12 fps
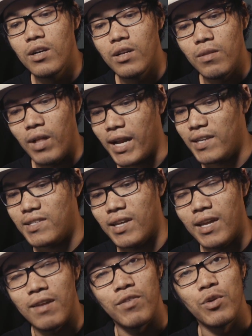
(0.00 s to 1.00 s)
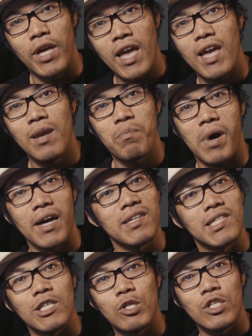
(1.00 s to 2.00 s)
like I said, if you can, buy a
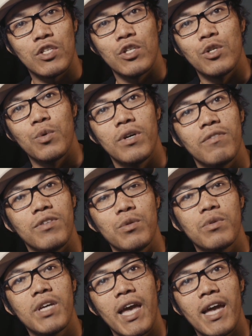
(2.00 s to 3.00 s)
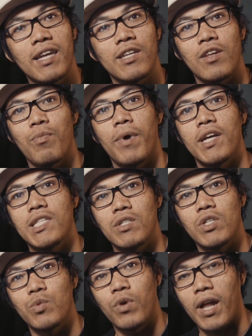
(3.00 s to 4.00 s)
Series 2. If you can't and you have to buy a
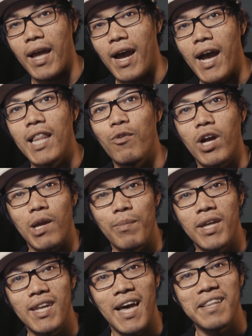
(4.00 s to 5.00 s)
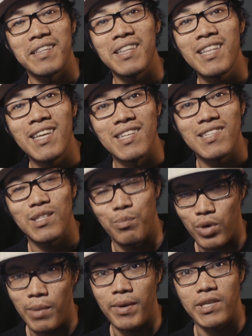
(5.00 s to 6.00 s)
Series 1, I highly recommend at least
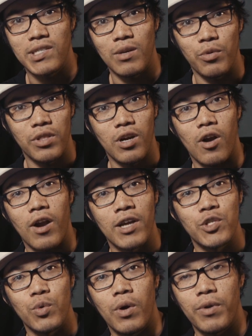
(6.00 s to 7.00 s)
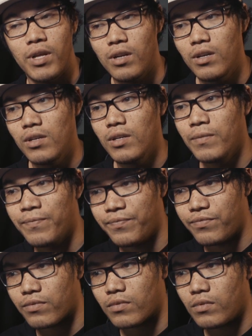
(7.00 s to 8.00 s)
pre-mixing with the car as you own it.
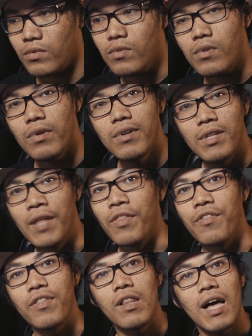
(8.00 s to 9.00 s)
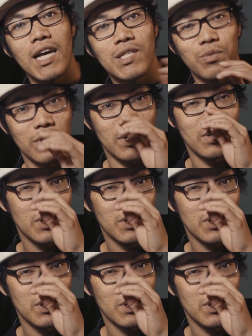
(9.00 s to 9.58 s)
And then the last one,